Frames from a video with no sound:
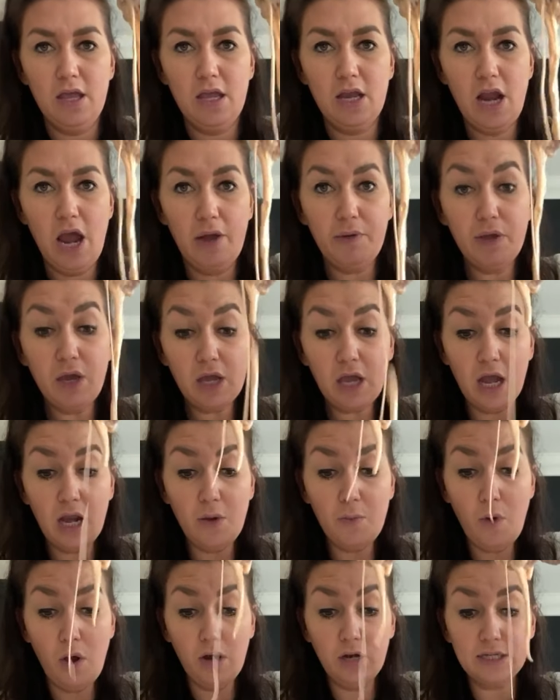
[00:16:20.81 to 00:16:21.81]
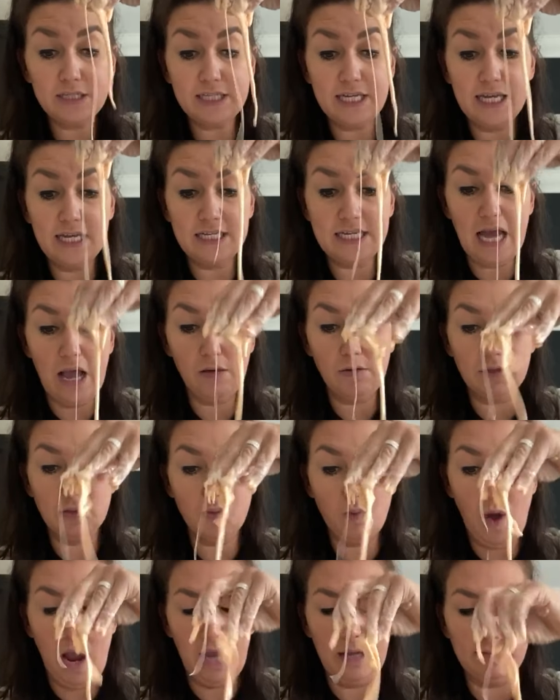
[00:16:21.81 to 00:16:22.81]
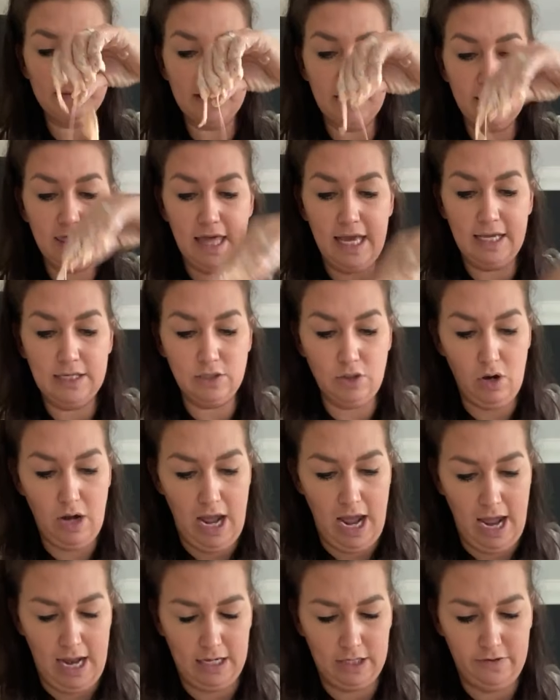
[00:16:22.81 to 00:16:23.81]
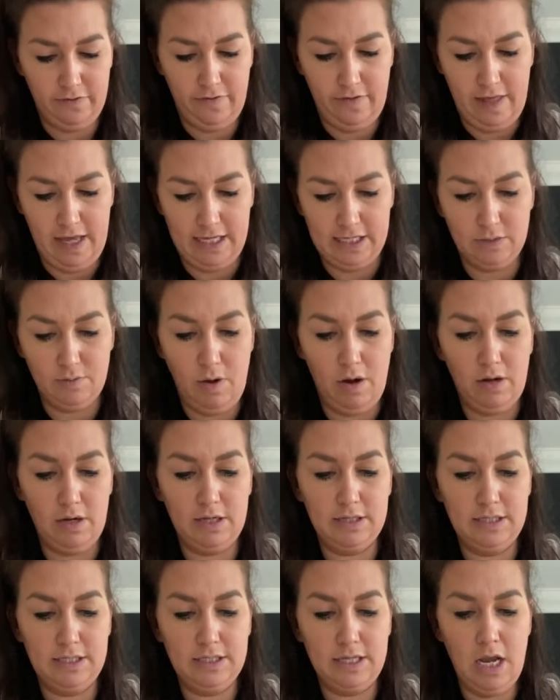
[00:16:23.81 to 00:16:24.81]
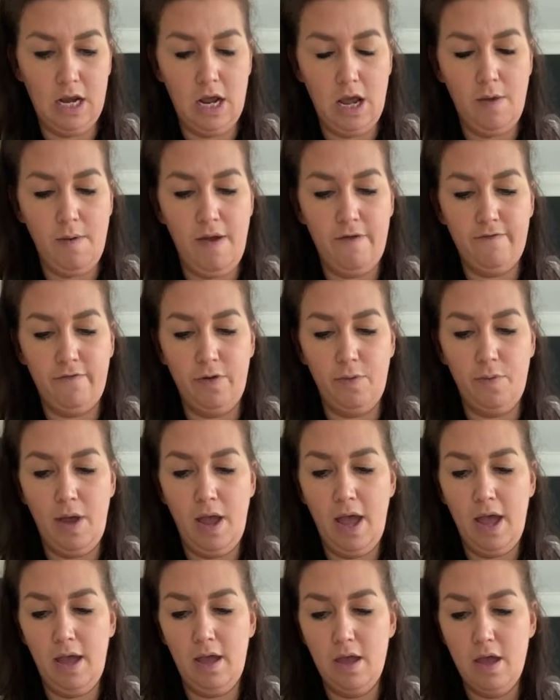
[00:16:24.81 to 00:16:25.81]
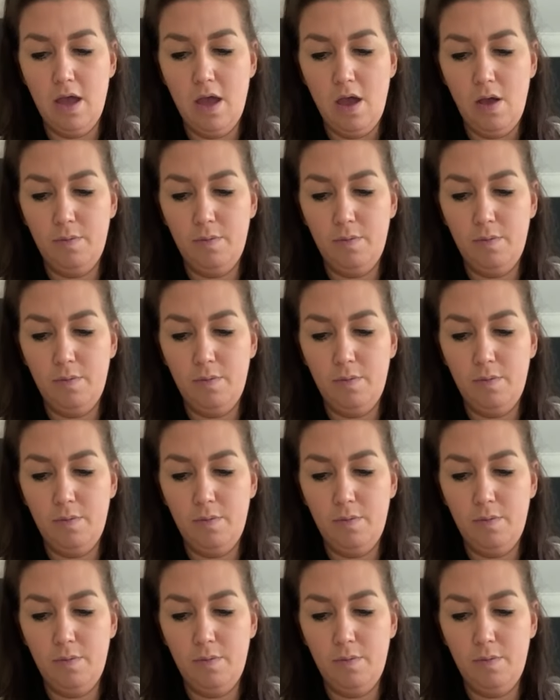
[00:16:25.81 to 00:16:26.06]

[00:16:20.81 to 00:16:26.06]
You know, you're gonna want tea towels, wipes and things on hand for this one because it's gonna go everywhere.